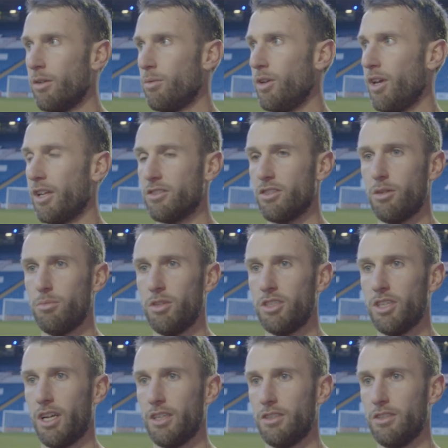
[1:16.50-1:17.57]
we had so many
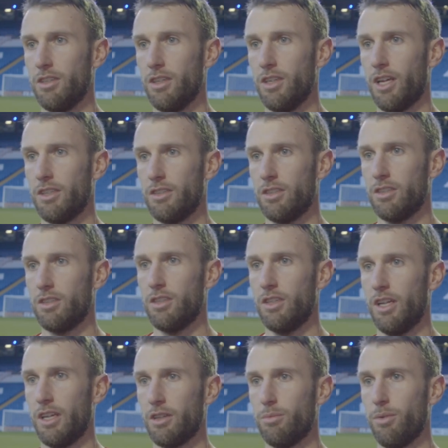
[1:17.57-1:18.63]
chances at the end to, to
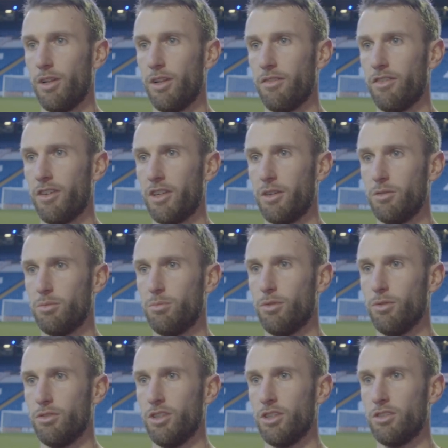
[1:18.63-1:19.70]
nick the win. I think it was
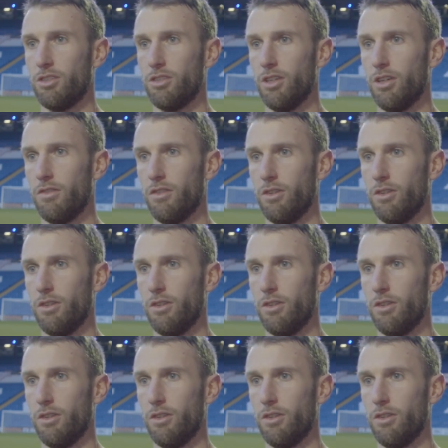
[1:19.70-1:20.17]
more than just deserved